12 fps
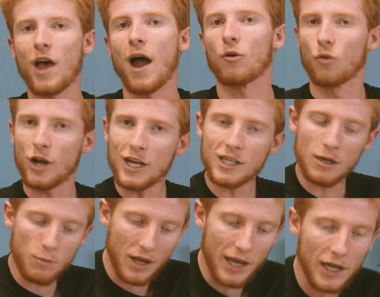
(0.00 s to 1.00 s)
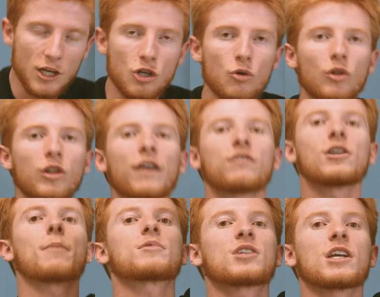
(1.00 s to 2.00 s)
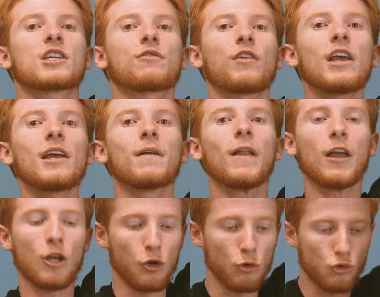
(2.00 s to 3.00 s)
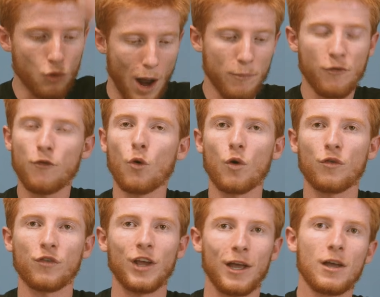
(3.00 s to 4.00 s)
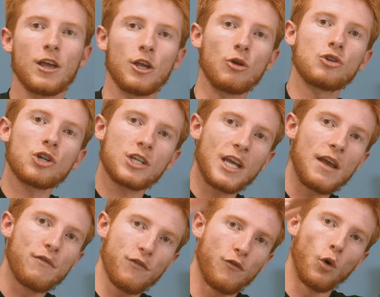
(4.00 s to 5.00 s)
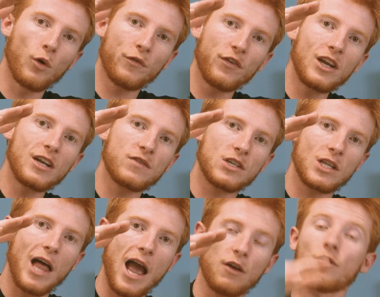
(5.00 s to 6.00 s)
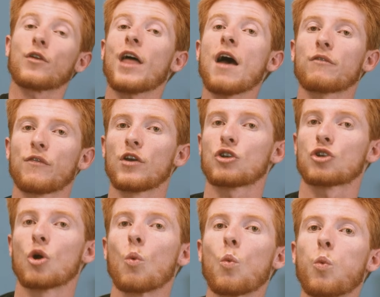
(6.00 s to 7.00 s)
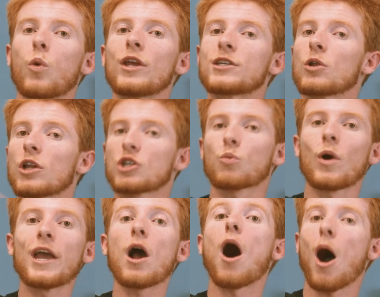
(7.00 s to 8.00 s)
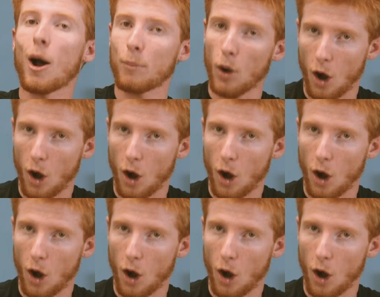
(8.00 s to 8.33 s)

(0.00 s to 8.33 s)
that. Reason being is you lift up 6 feet, you drop 4 feet. You just gave 4 feet of slack for that fish to weasel its way up